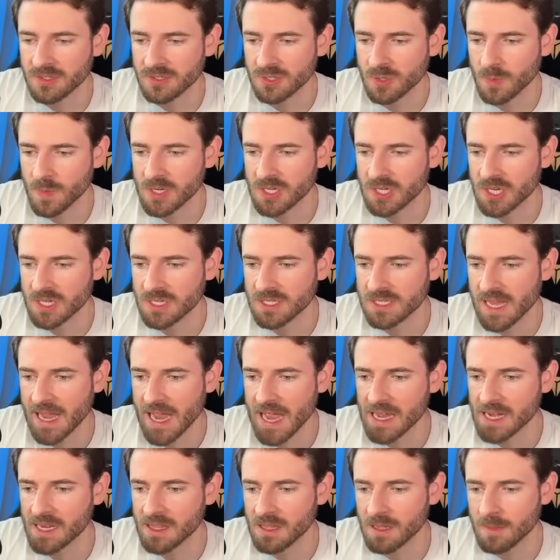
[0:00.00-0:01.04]
So we just
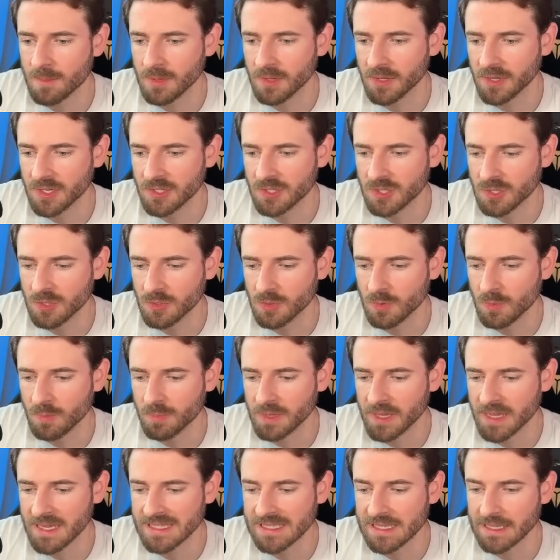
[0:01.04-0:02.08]
added the ability to
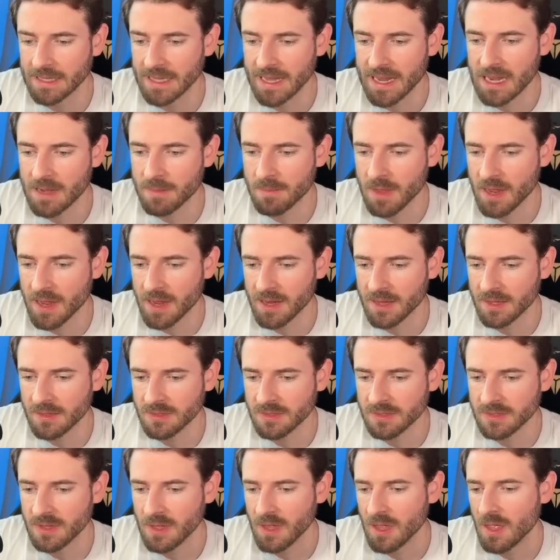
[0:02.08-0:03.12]
place
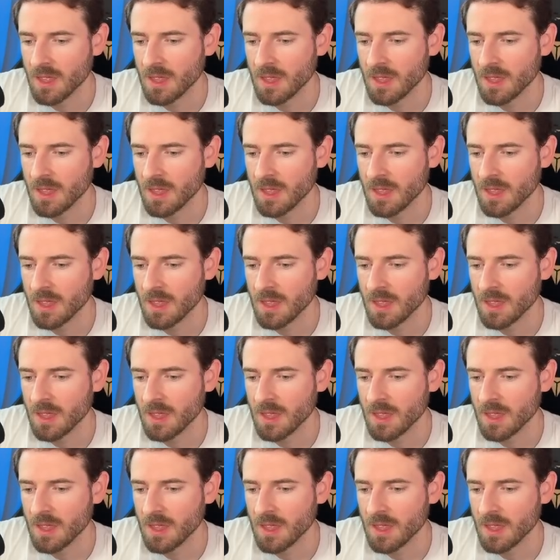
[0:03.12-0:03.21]
landmines,